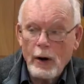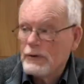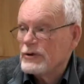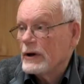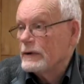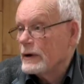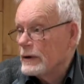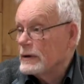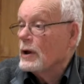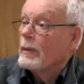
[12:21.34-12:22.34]
a sudden they're
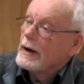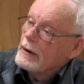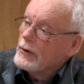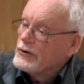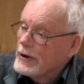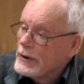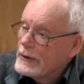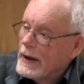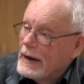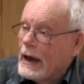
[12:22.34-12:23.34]
in the medical center and
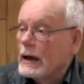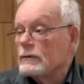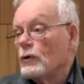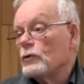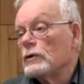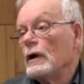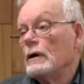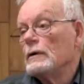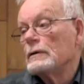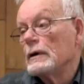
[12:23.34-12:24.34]
they can't vote
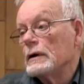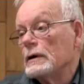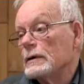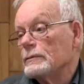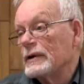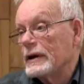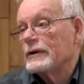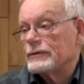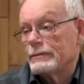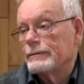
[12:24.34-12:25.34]

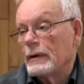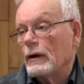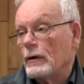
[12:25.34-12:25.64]
because, you know.